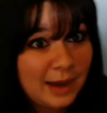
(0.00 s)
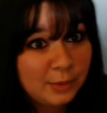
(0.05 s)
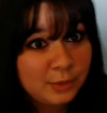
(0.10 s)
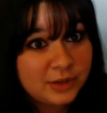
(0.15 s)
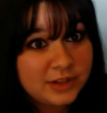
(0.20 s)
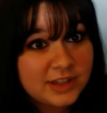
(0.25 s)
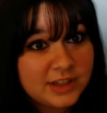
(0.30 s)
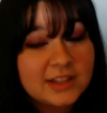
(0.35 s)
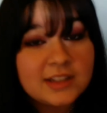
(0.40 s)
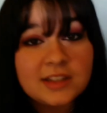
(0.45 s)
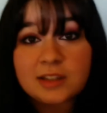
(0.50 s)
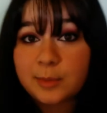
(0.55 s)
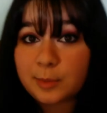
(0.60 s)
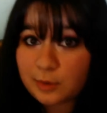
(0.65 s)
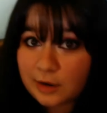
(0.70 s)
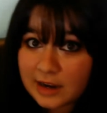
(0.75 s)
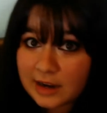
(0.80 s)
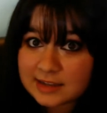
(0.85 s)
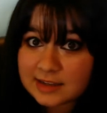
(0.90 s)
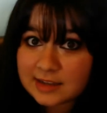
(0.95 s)
was
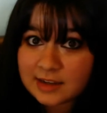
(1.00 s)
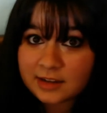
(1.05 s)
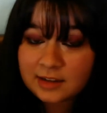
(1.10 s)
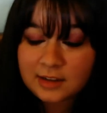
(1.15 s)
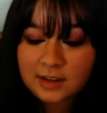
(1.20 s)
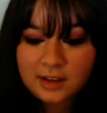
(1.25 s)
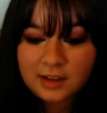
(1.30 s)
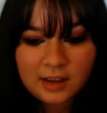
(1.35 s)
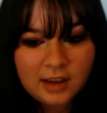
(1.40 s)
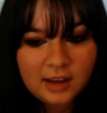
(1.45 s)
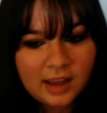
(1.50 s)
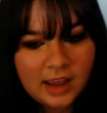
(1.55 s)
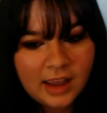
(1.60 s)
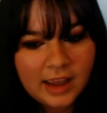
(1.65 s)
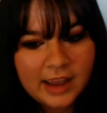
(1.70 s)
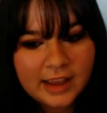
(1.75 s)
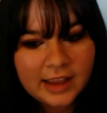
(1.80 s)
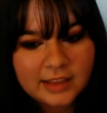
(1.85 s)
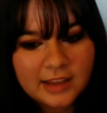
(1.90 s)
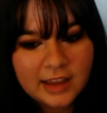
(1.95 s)
surprising.
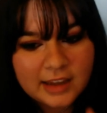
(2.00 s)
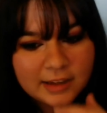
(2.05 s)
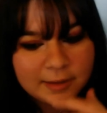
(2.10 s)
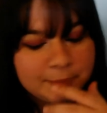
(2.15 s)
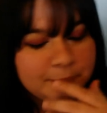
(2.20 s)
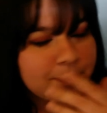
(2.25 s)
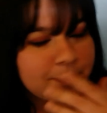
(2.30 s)
And like,